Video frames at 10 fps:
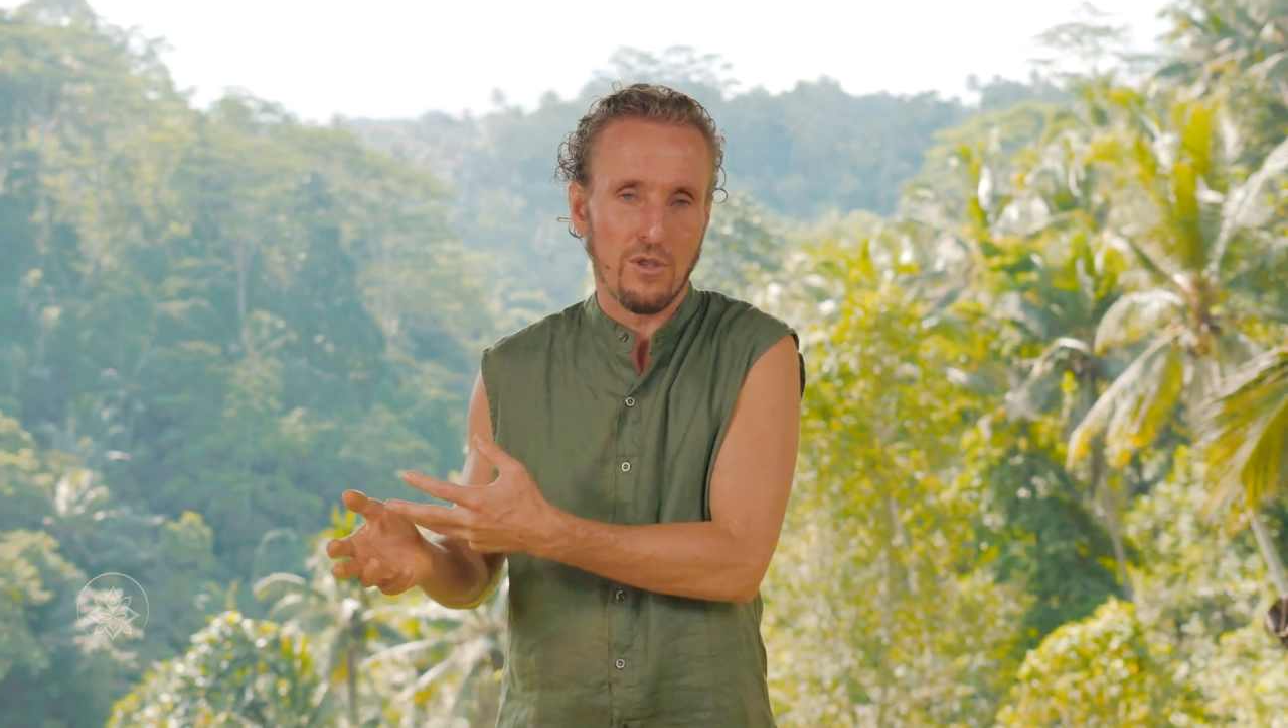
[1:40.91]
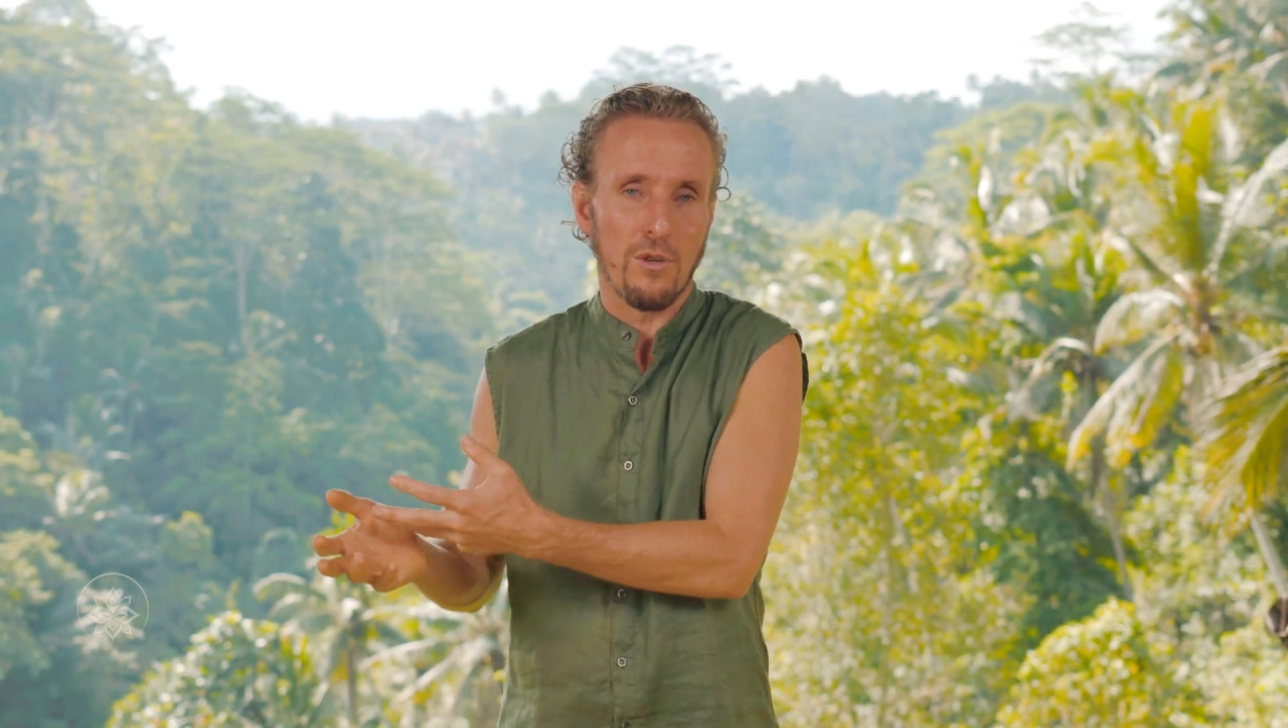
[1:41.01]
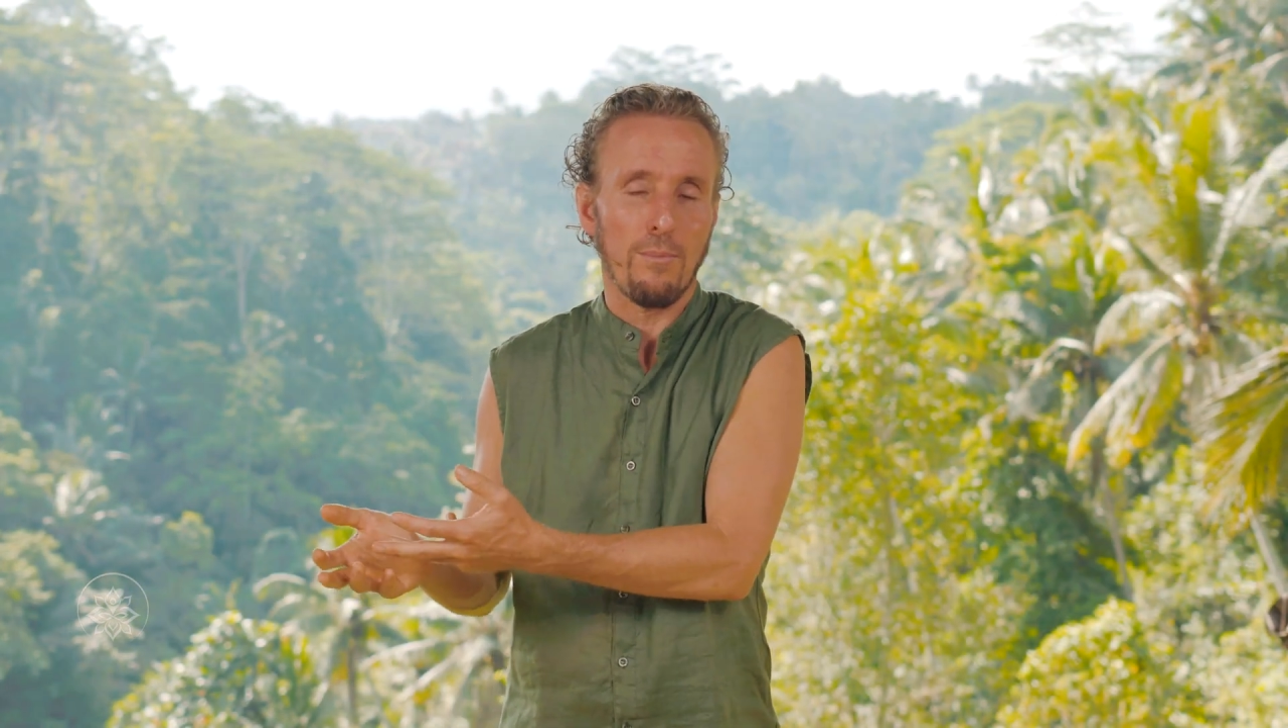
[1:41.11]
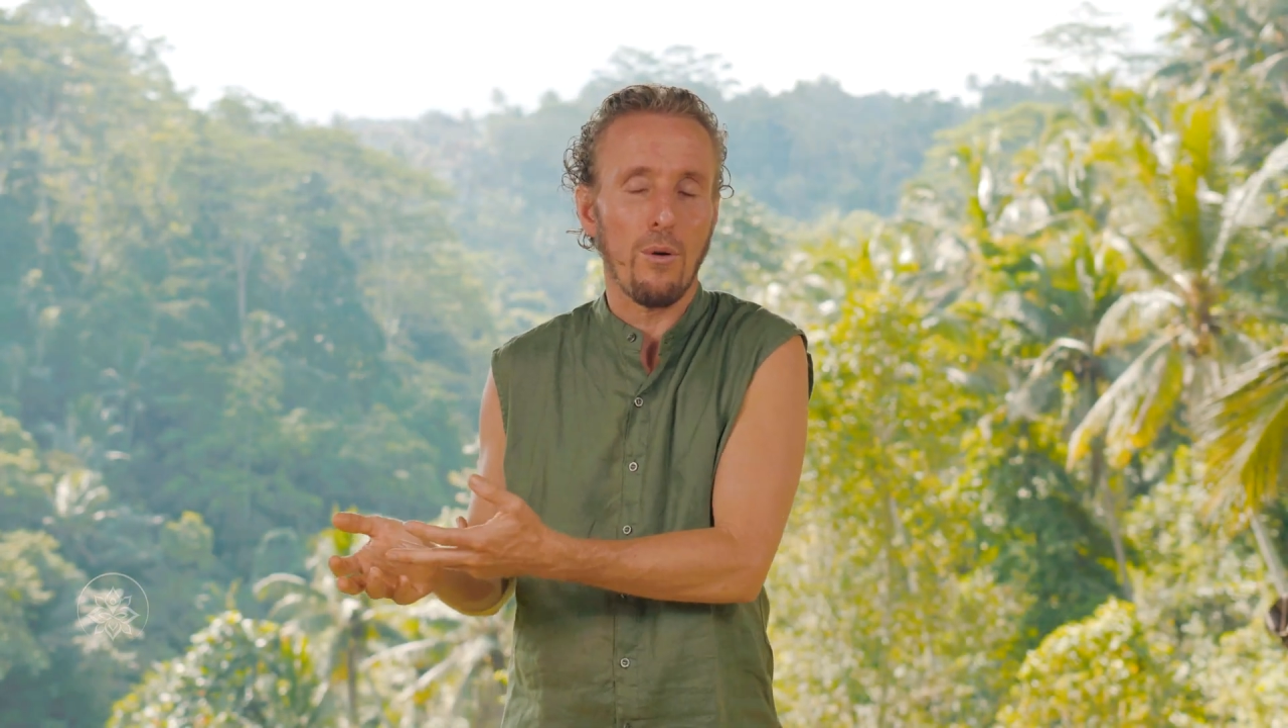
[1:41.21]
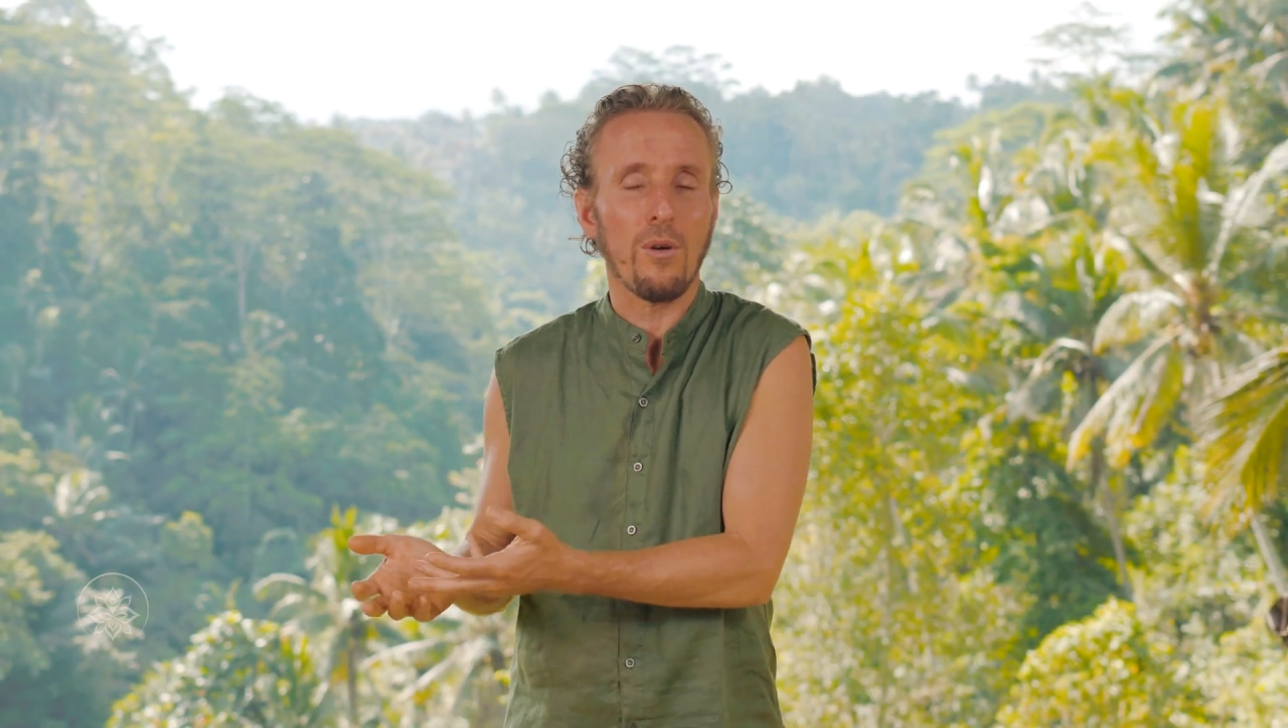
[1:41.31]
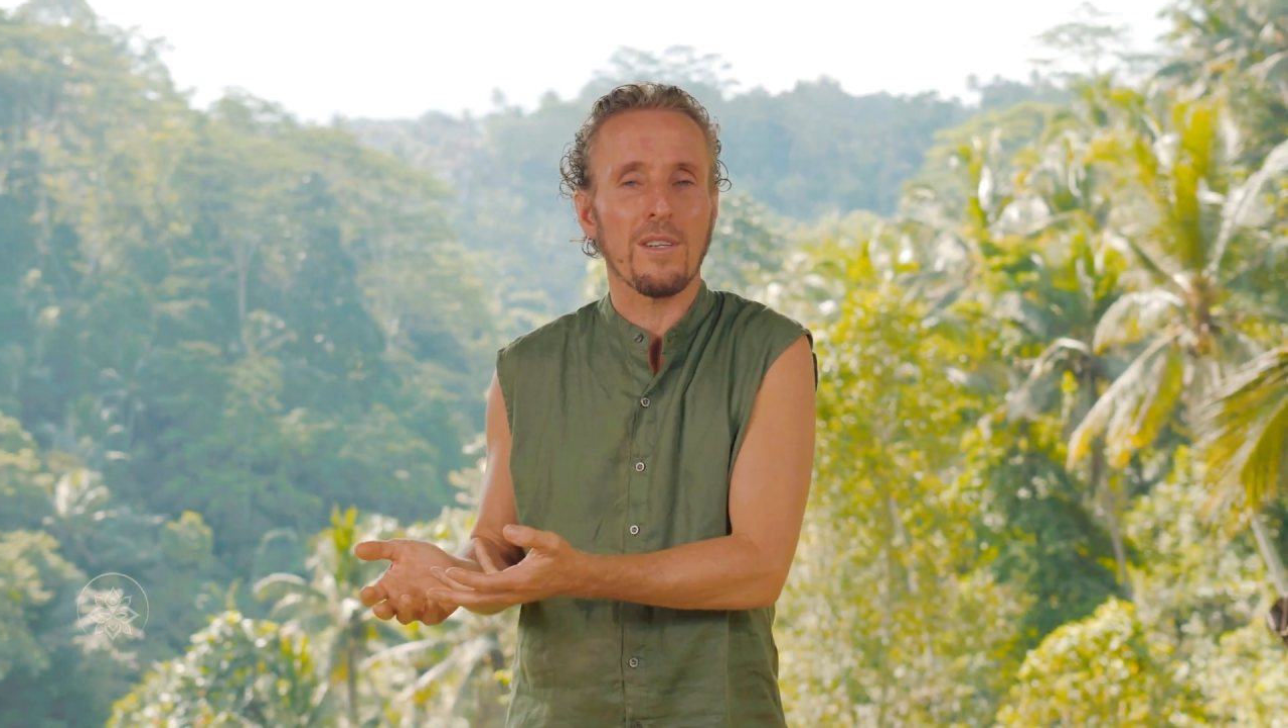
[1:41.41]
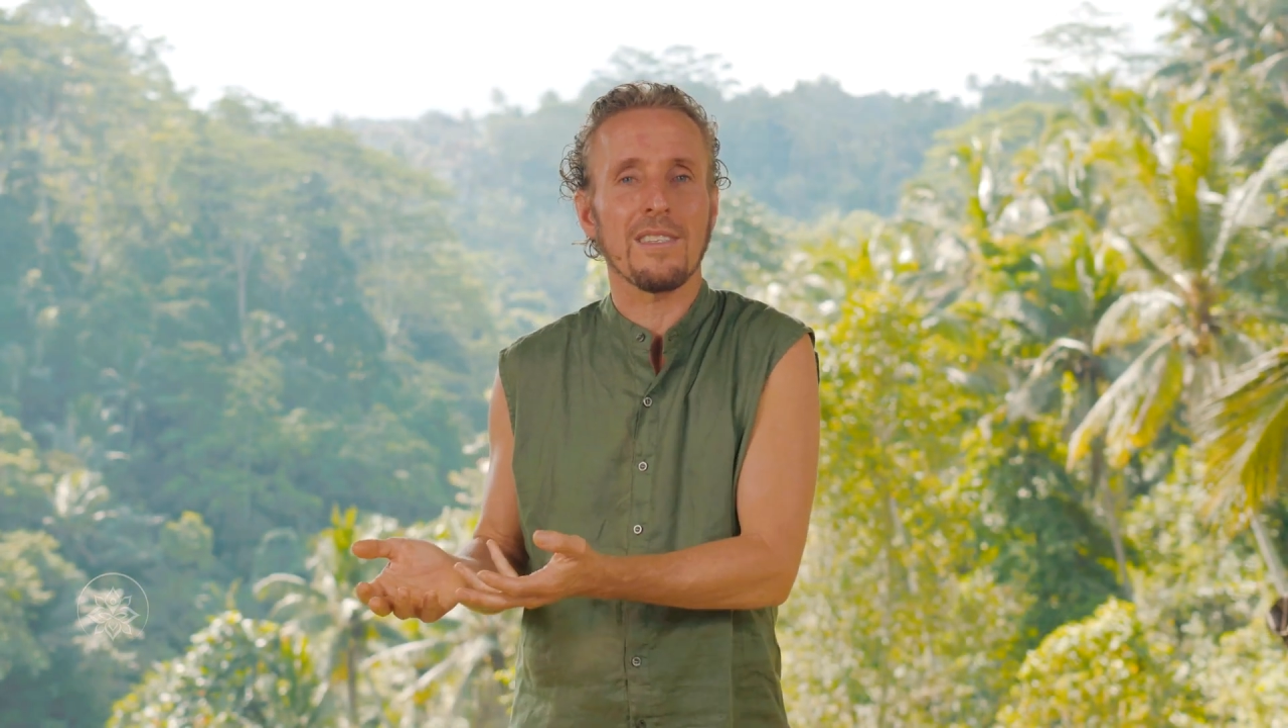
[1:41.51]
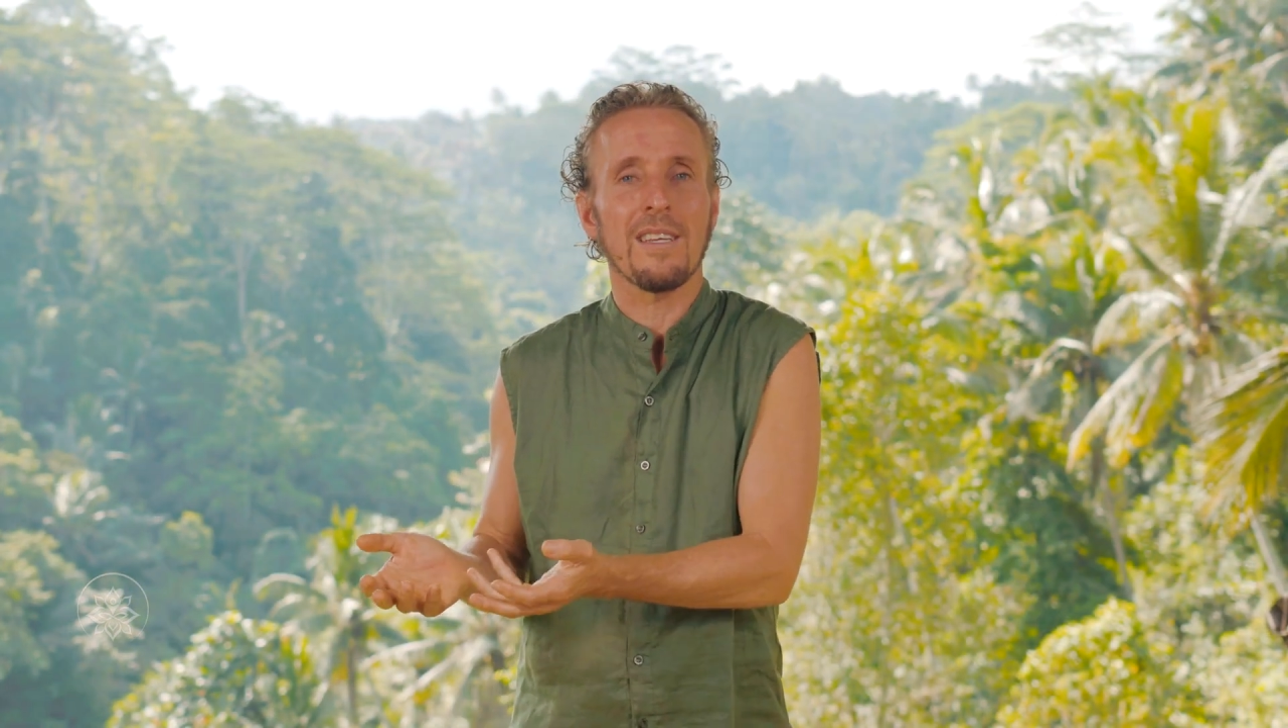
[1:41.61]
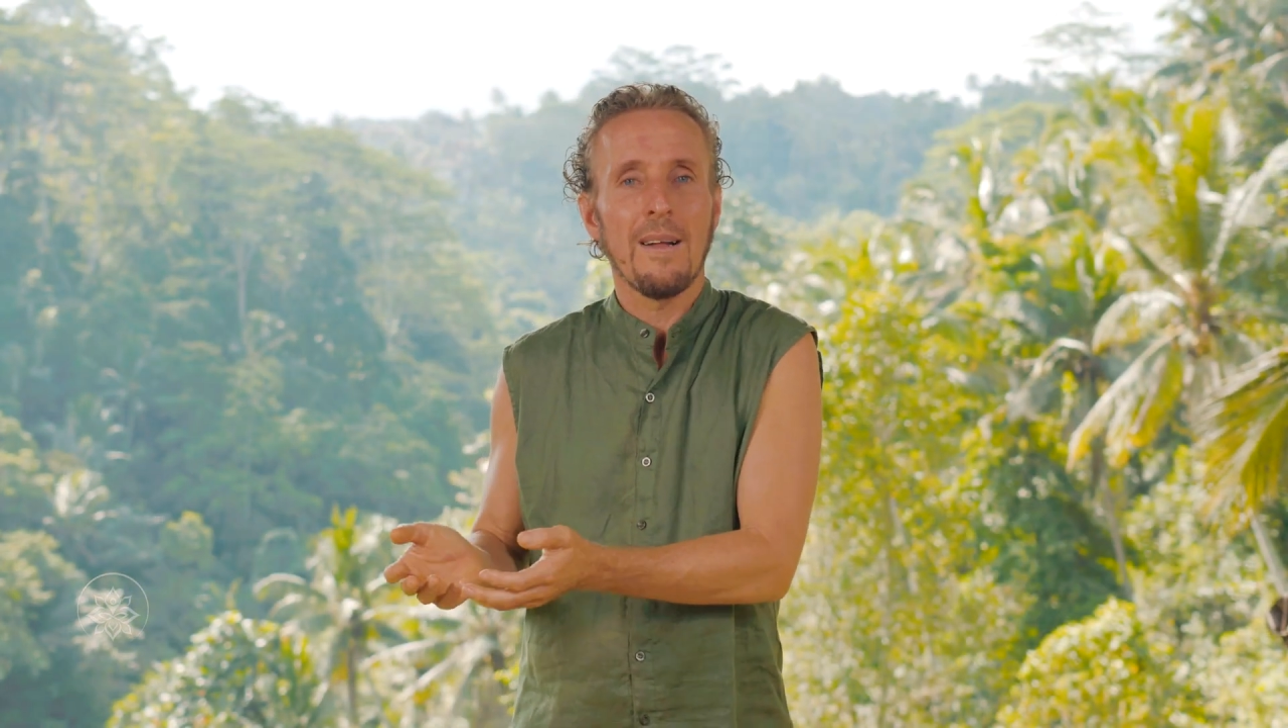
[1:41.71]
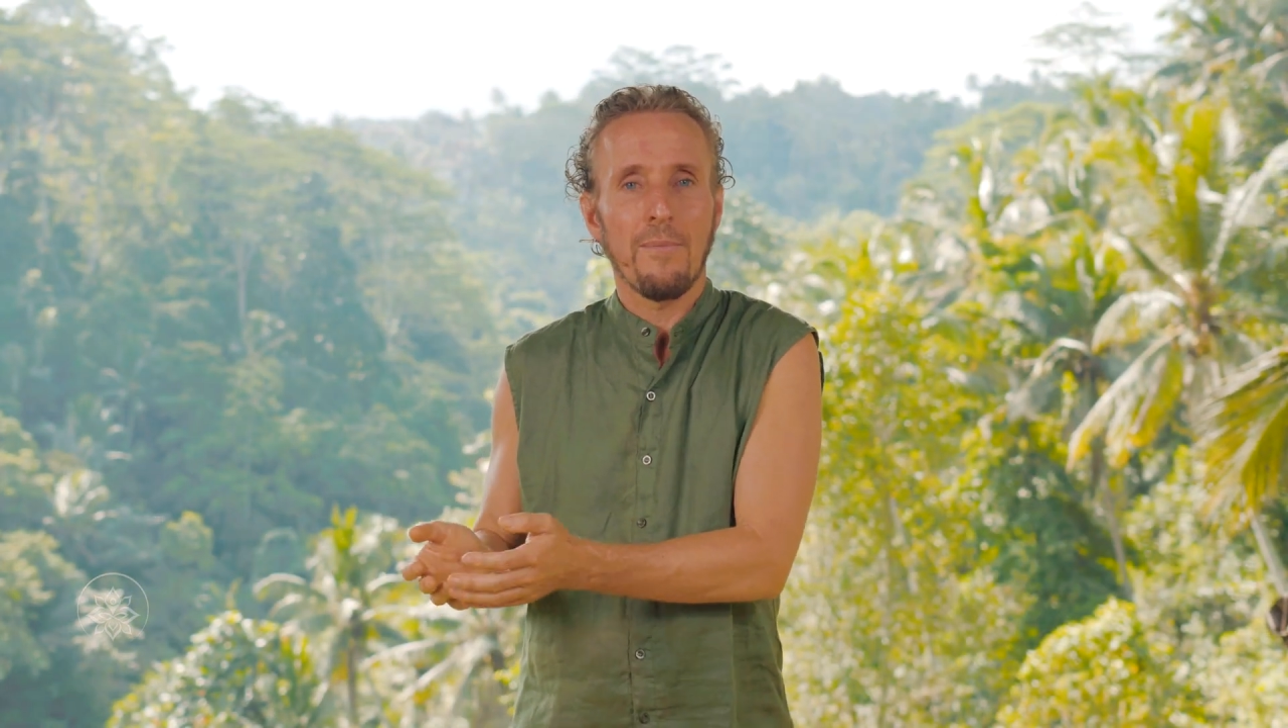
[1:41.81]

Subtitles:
supports